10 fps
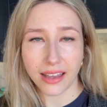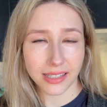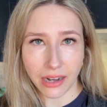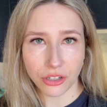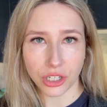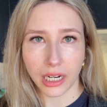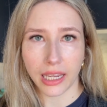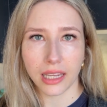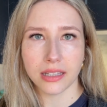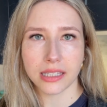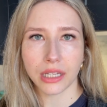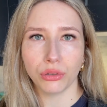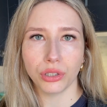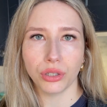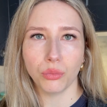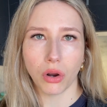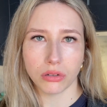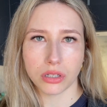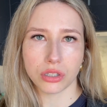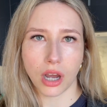essentially until you
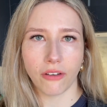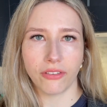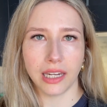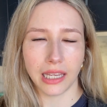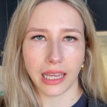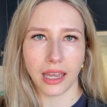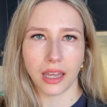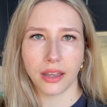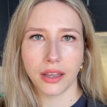want to start feeding it